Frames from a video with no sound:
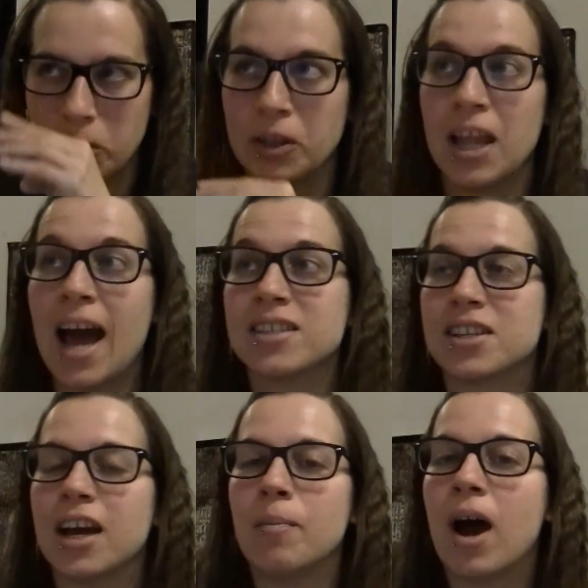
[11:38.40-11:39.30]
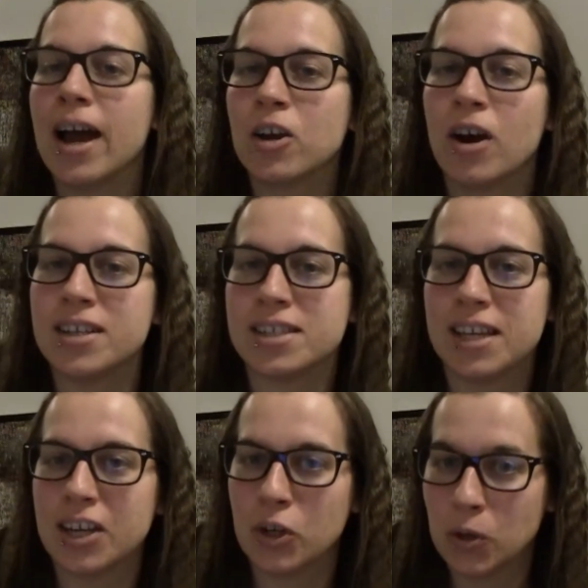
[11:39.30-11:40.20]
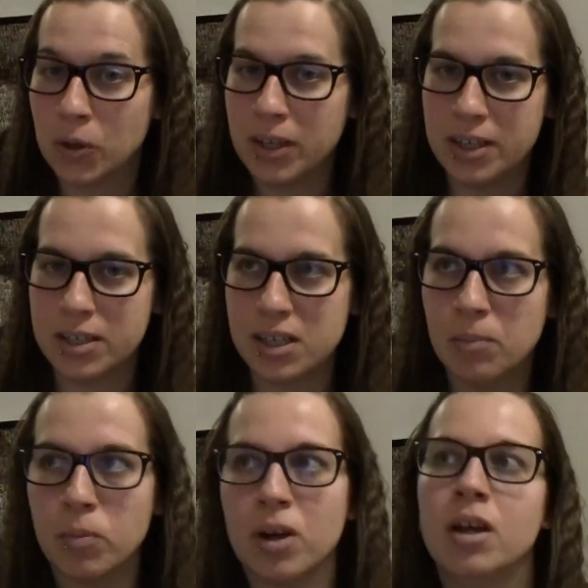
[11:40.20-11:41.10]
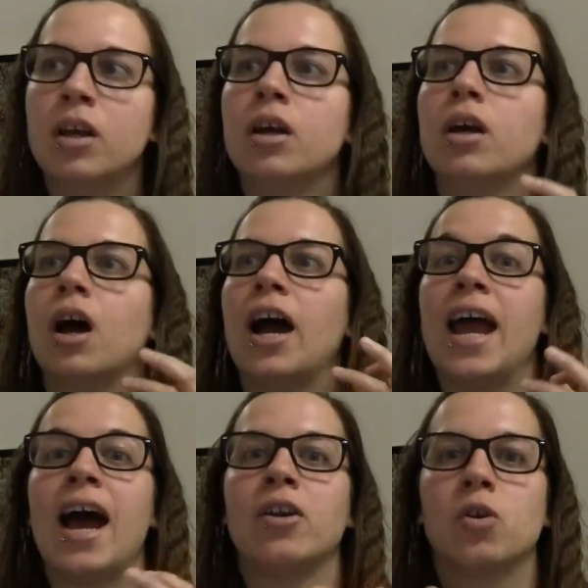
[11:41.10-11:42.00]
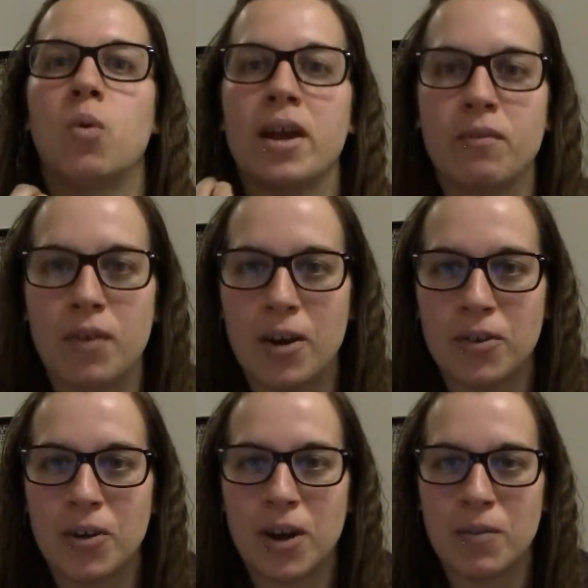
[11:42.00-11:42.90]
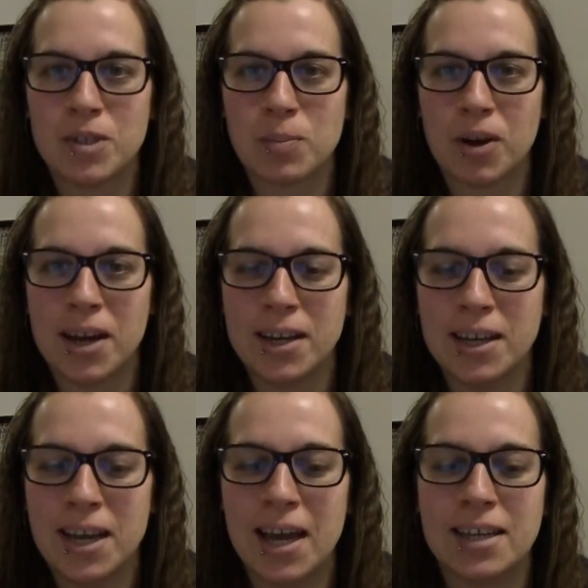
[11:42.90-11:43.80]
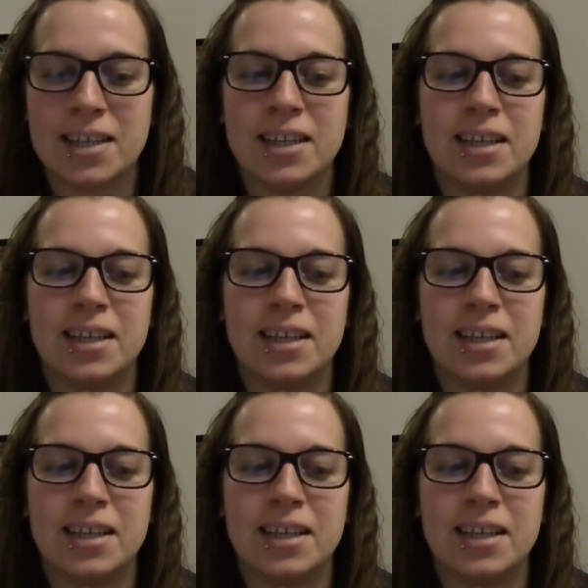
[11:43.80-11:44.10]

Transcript: last time I got sick in early December. I hadn't quite found out I was pregnant yet.